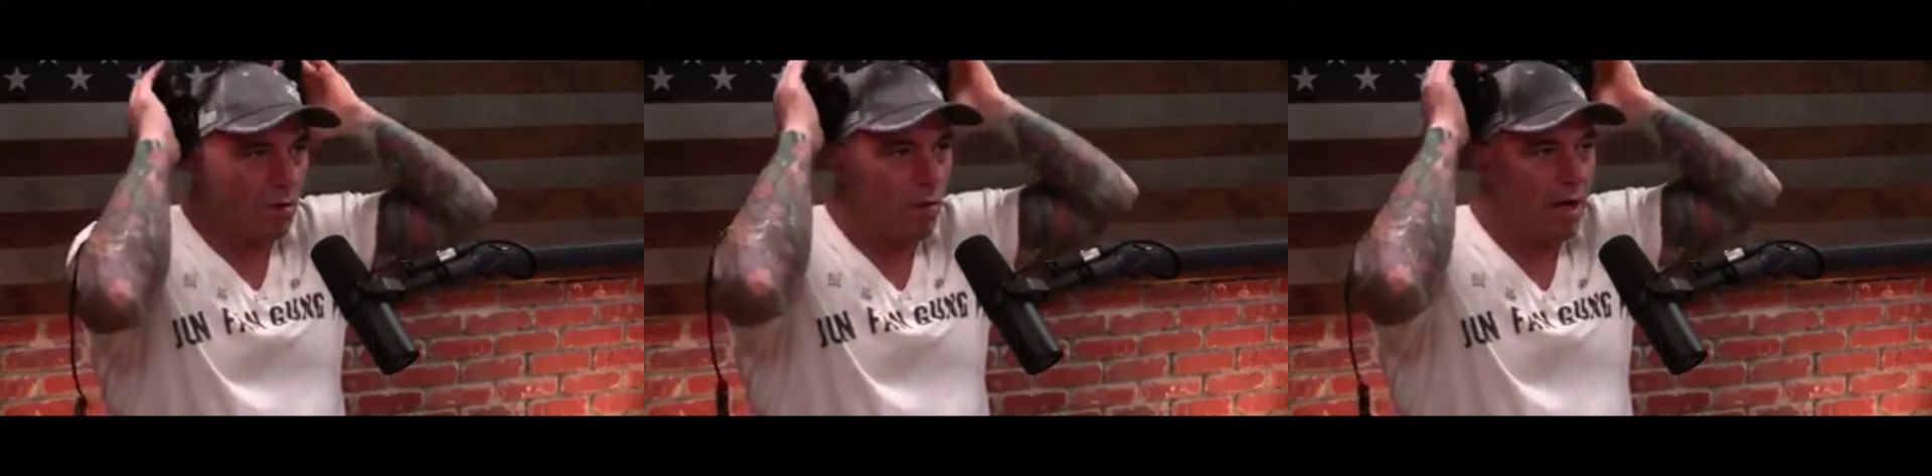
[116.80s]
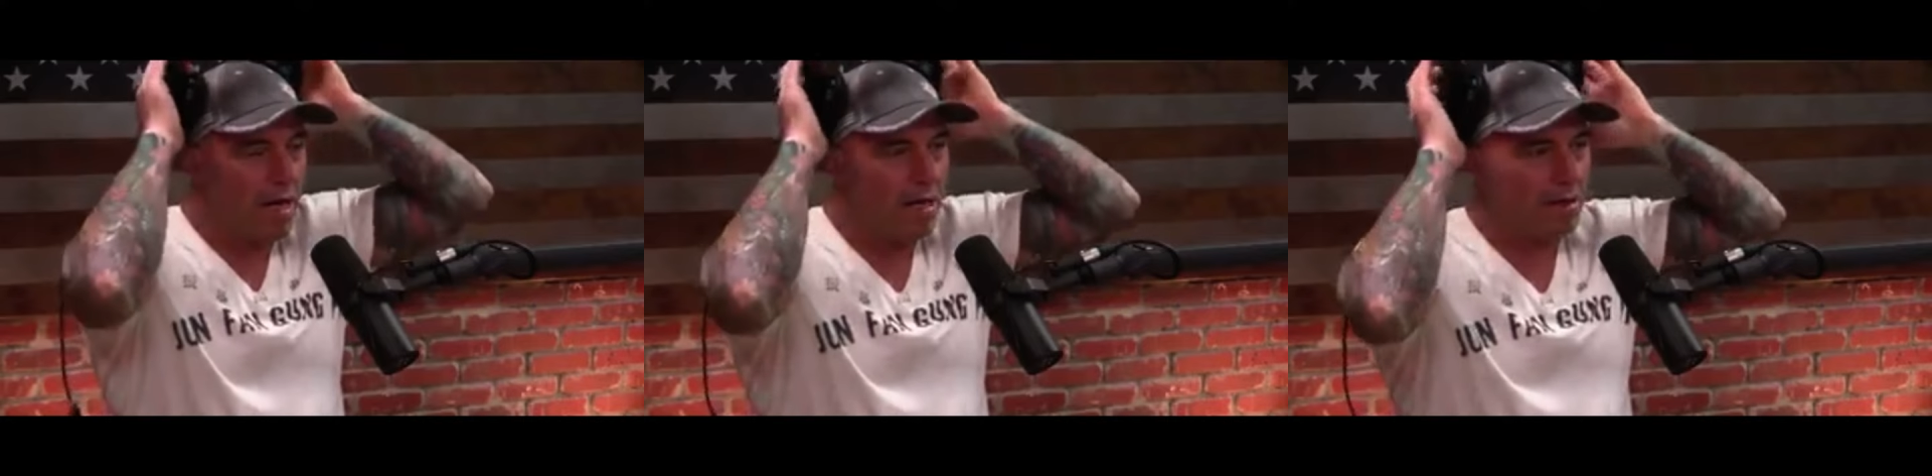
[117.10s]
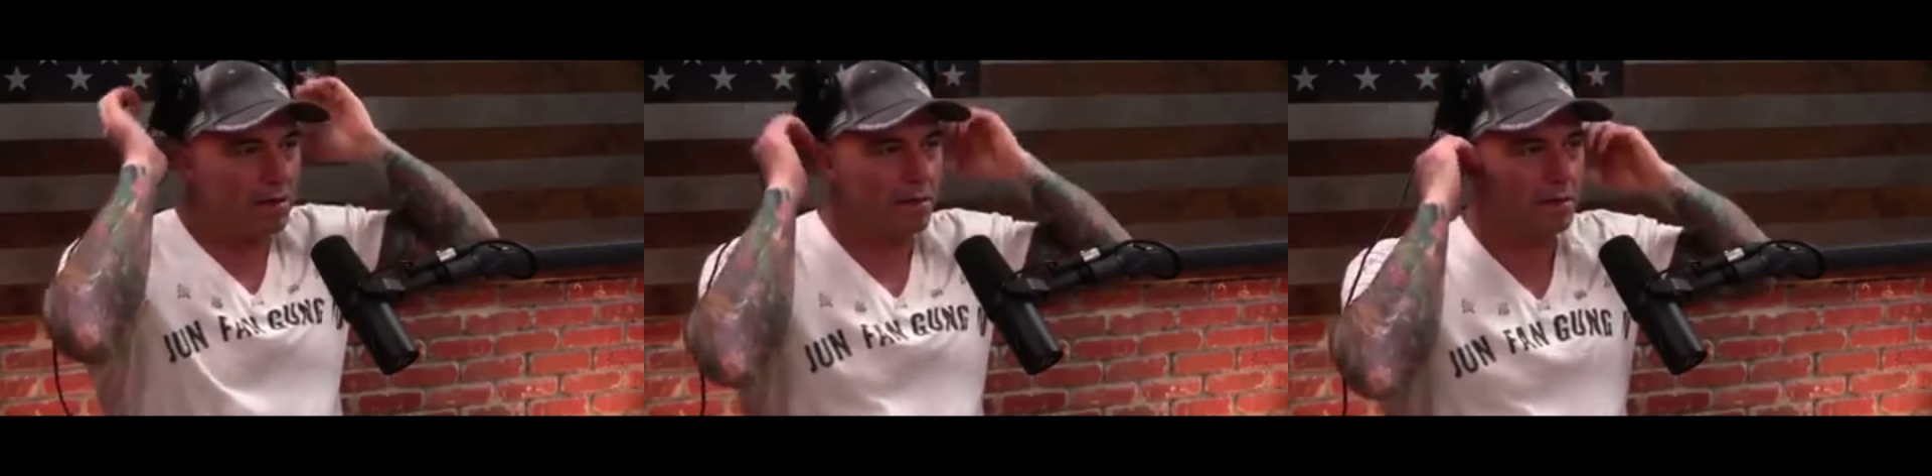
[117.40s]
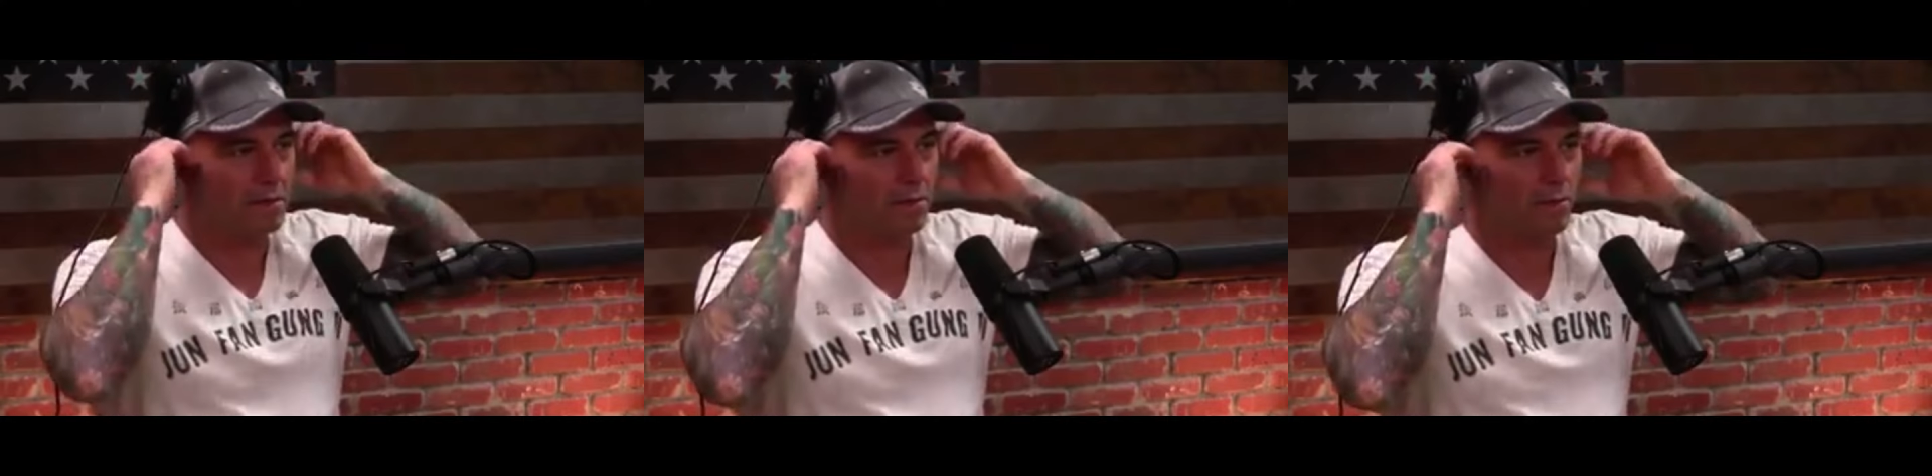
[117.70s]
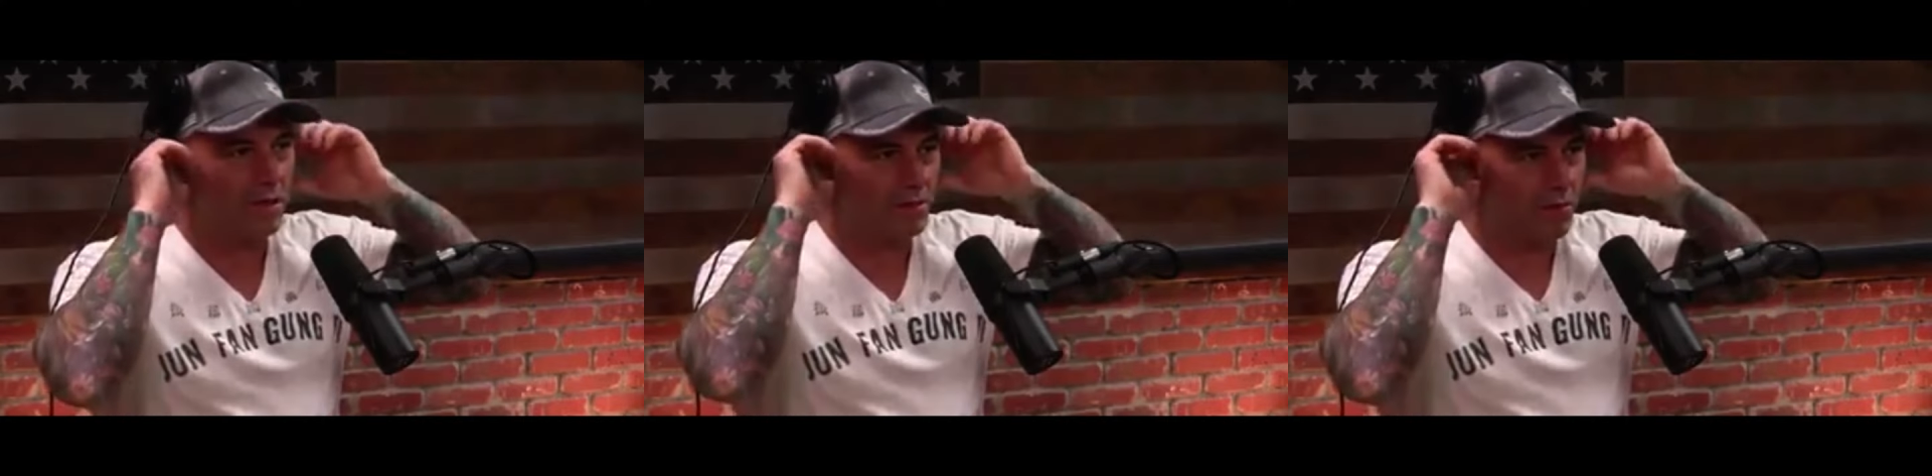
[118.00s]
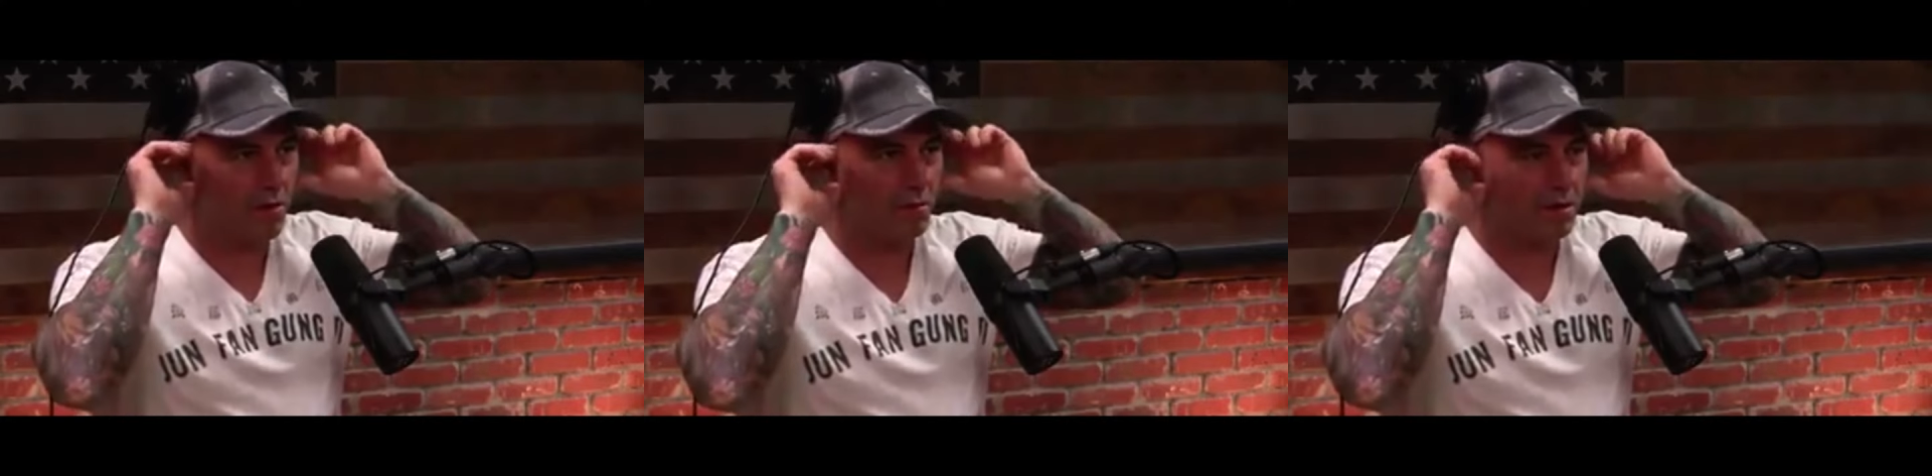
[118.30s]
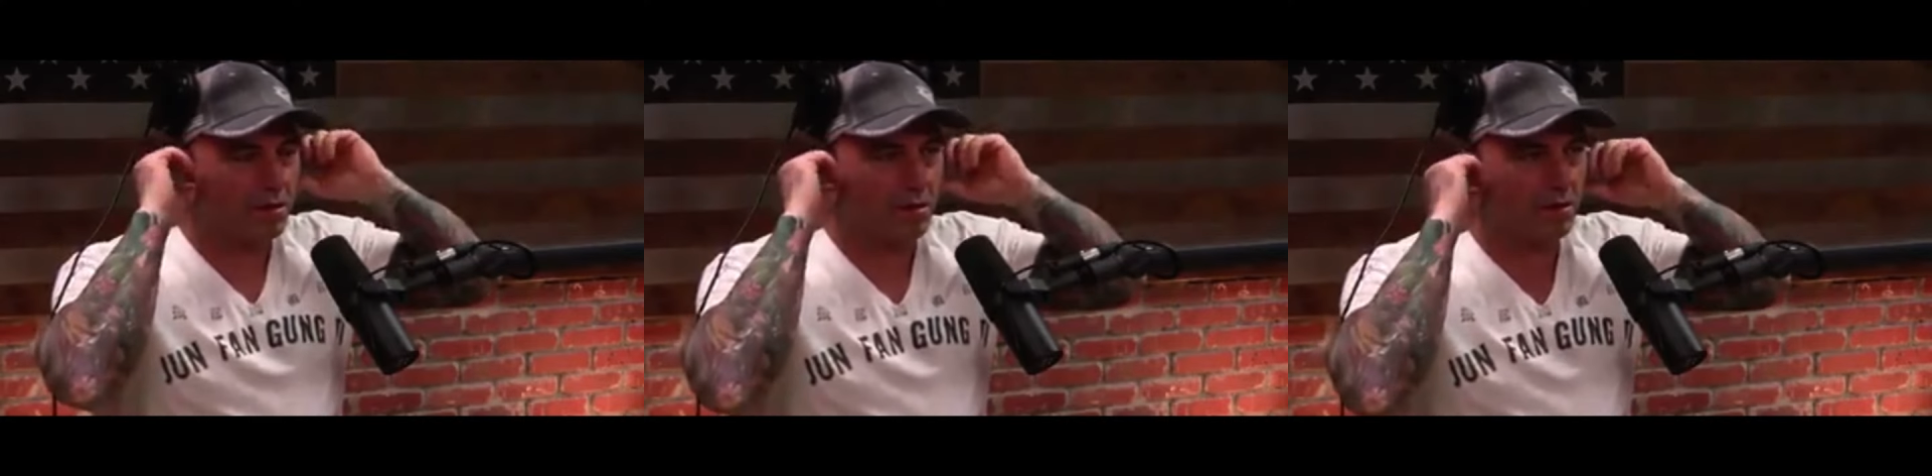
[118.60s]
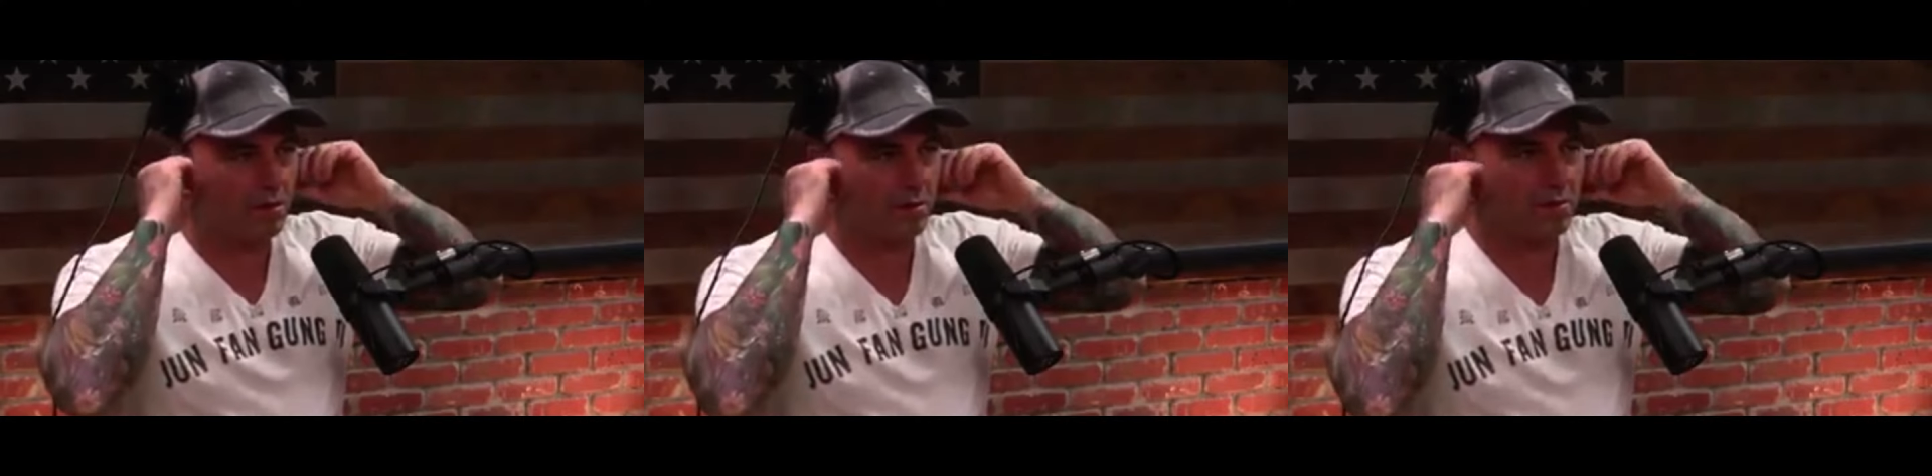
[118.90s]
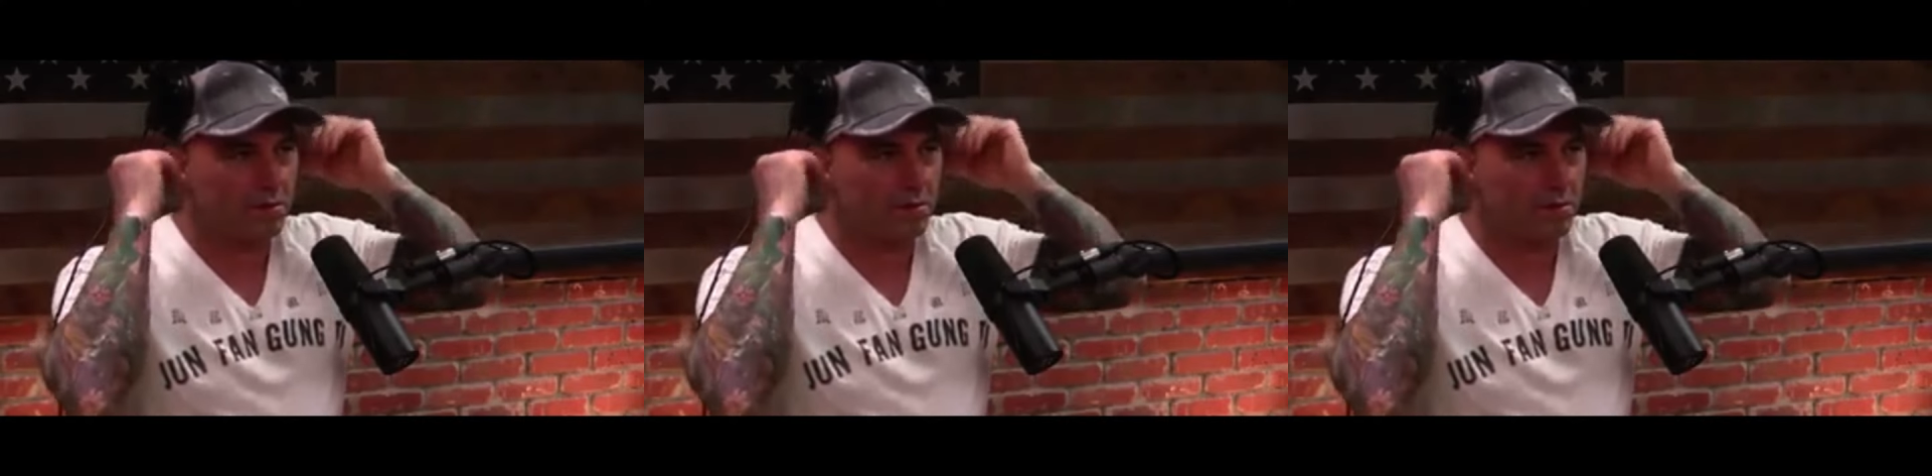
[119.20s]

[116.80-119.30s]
What? Ah, he's fucking insane.